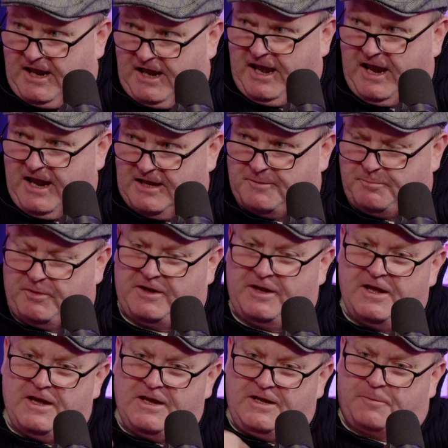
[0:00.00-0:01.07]
ahead, but
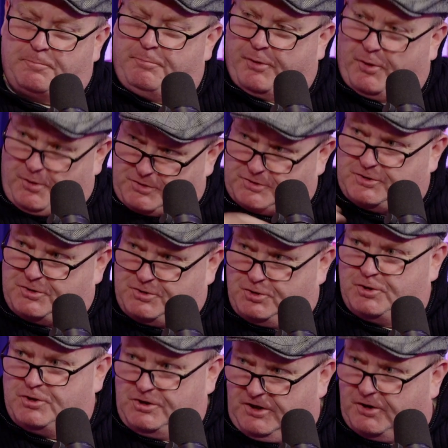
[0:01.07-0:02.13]
you're
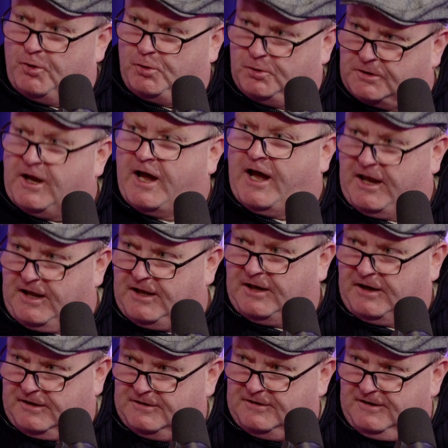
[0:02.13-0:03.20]
prostituting your old day
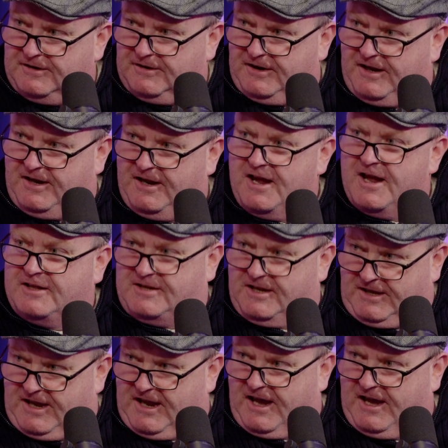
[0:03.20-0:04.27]
here, right, to
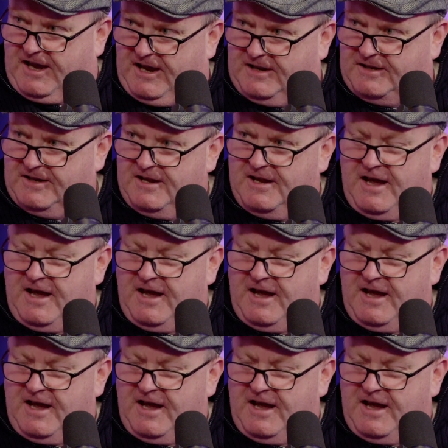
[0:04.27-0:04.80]
get ahead.